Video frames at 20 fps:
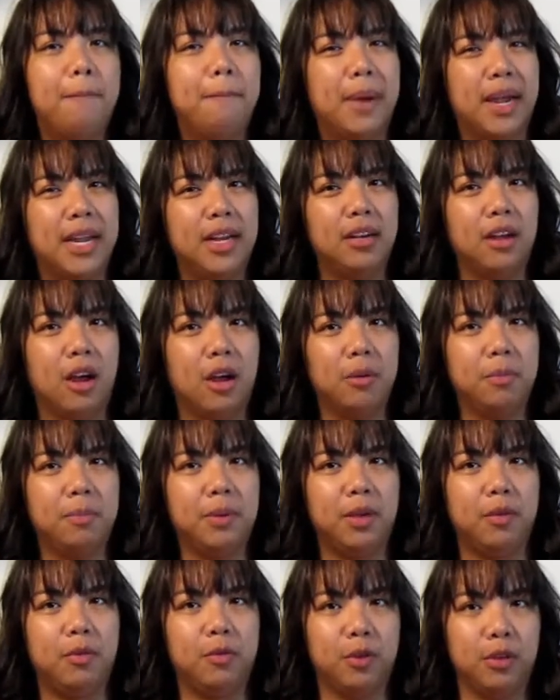might not
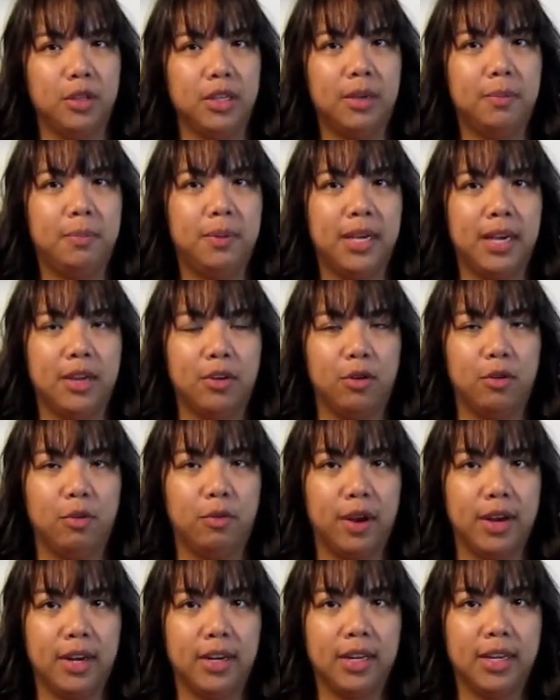be fully beginner
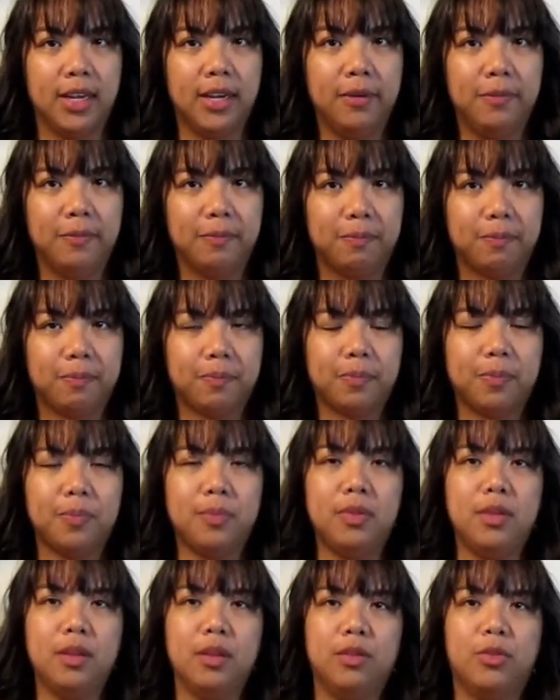friendly.
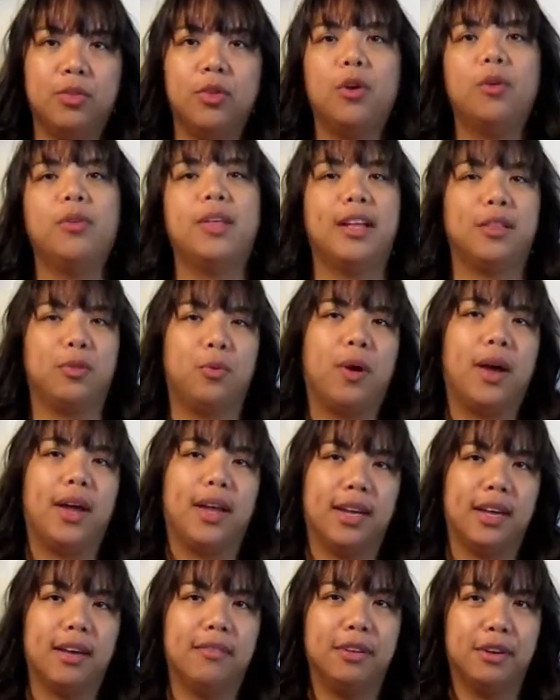So that's why
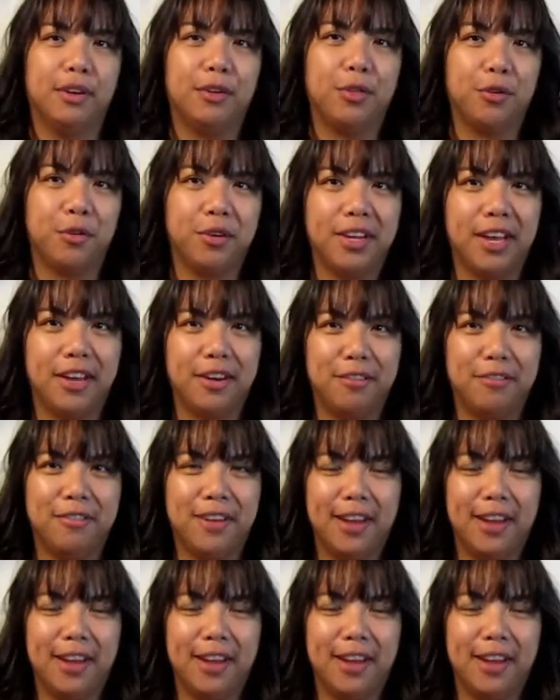I give it a 3 out of